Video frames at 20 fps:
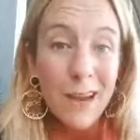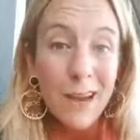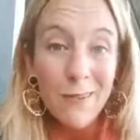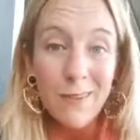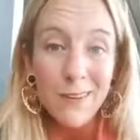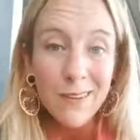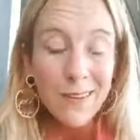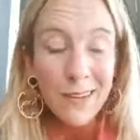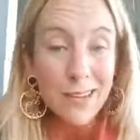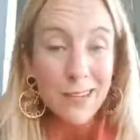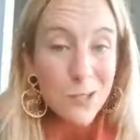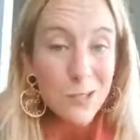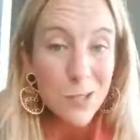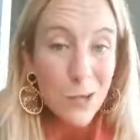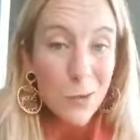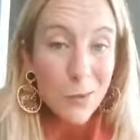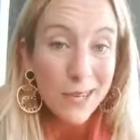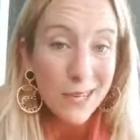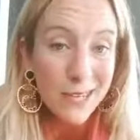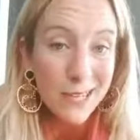everything as
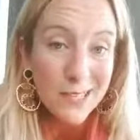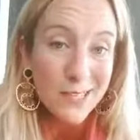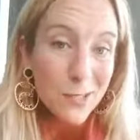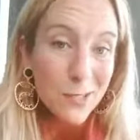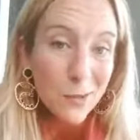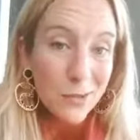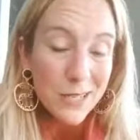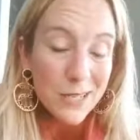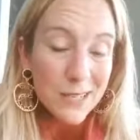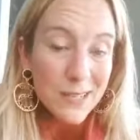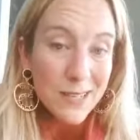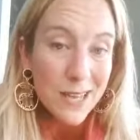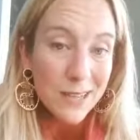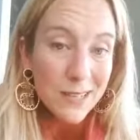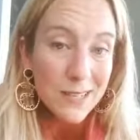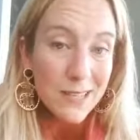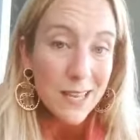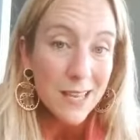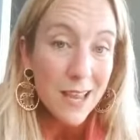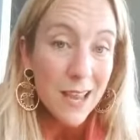though it is duty
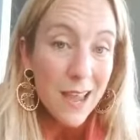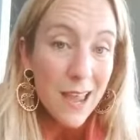sex.